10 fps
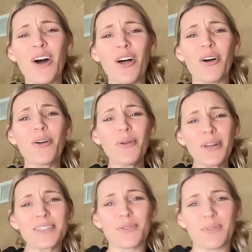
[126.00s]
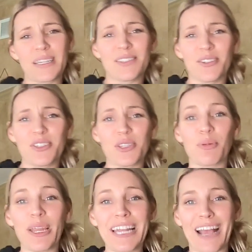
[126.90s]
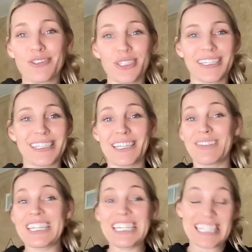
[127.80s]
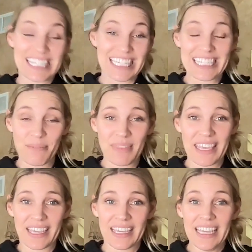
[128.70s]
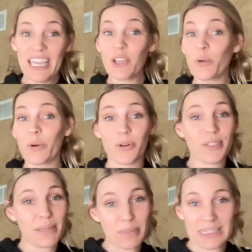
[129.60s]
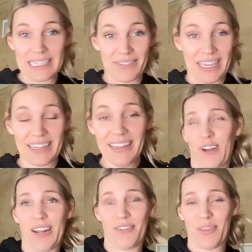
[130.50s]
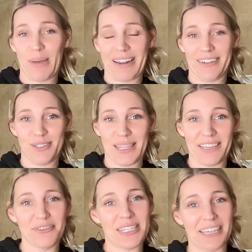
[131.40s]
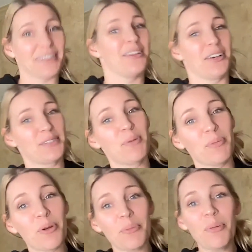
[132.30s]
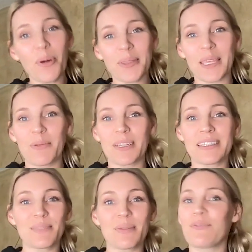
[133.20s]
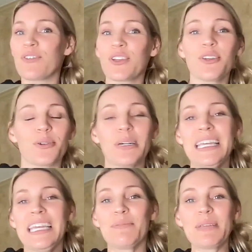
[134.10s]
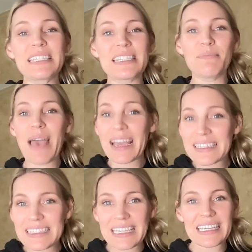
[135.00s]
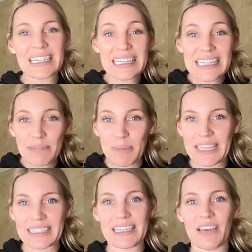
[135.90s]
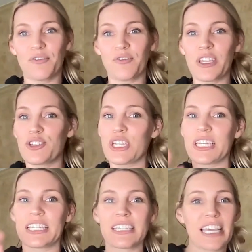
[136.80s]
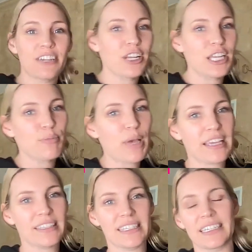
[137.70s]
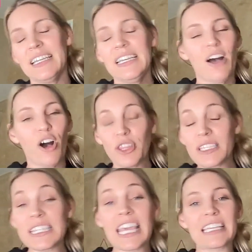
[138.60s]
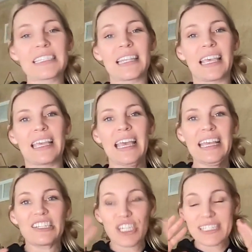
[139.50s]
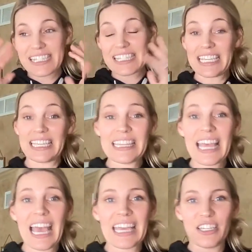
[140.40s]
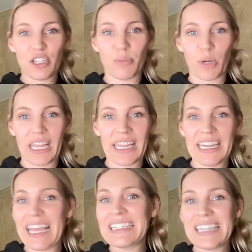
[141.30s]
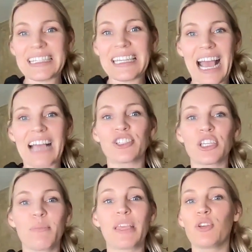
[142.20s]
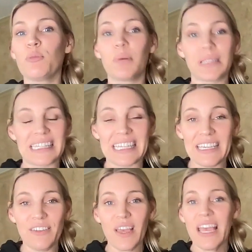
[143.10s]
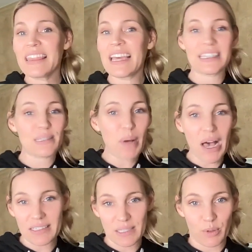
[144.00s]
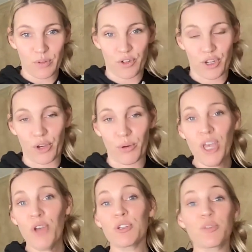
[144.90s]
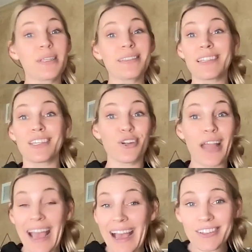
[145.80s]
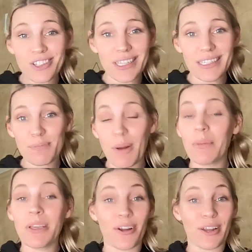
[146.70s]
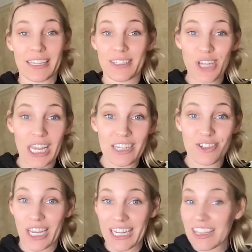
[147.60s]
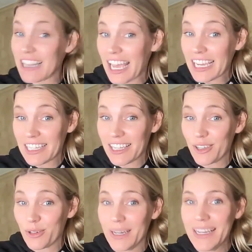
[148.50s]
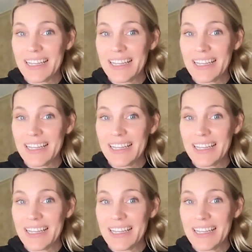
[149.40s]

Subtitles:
of all, according to research, the brain actually doesn't even need to see something in order to believe it. Right off the bat, I just think of Santa Claus. But more importantly, what does this mean for you? It means the magazine clippings of Fiji and designer handbags and all these things, like just seeing that in your brain, it doesn't actually make you believe that it's possible for you, which means that your actions probably aren't going to change and align you